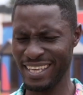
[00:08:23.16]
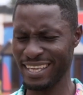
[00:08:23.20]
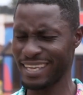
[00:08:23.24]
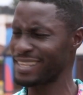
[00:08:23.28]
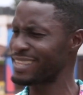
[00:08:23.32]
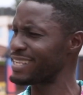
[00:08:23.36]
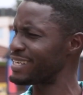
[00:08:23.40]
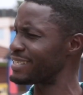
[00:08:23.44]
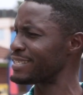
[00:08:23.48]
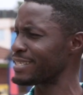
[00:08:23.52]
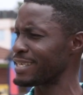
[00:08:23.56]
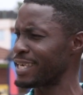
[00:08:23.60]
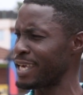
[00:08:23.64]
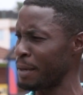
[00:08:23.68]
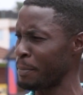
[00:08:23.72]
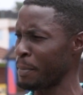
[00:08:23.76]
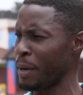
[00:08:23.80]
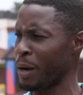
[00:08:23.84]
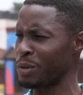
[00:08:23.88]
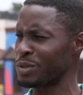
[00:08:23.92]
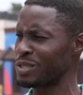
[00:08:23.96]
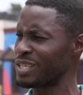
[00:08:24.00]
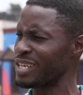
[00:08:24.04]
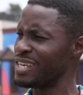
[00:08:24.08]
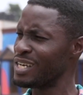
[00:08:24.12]
I think it just
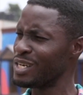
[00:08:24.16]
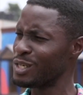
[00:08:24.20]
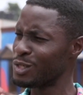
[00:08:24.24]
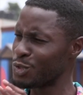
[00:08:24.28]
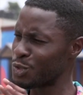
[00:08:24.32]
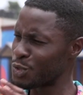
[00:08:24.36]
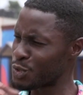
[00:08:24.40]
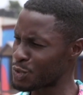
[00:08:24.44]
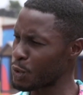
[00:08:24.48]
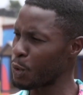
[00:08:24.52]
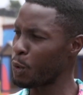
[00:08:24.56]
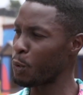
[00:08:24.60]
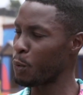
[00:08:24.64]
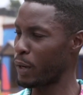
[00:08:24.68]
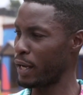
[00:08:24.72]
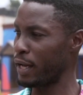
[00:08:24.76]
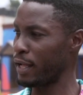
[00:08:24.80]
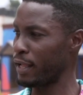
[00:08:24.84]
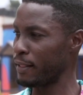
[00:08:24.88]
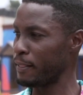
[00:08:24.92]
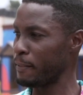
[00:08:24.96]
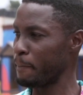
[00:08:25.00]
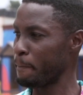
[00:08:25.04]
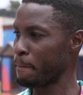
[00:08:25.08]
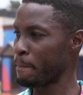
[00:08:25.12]
came out so
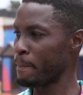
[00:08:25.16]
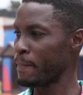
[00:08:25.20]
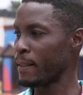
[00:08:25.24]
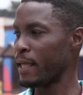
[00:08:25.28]
well.